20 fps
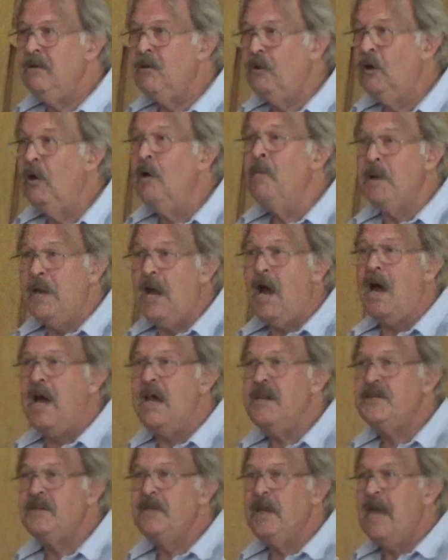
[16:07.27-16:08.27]

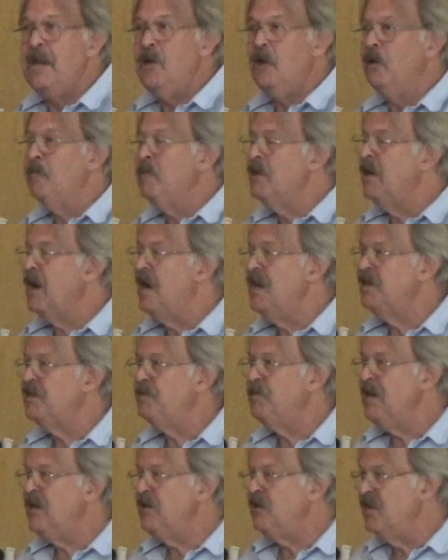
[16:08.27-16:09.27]
urbanized and urbanized
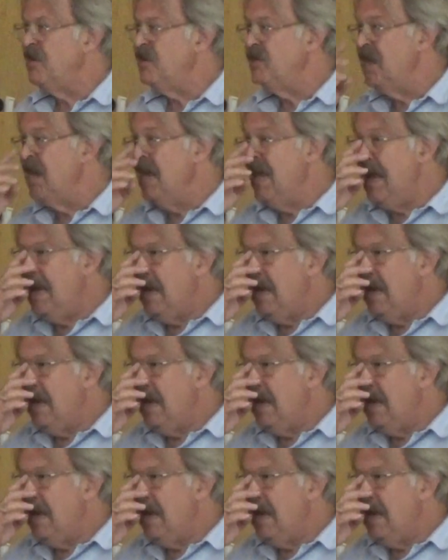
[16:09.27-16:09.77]
species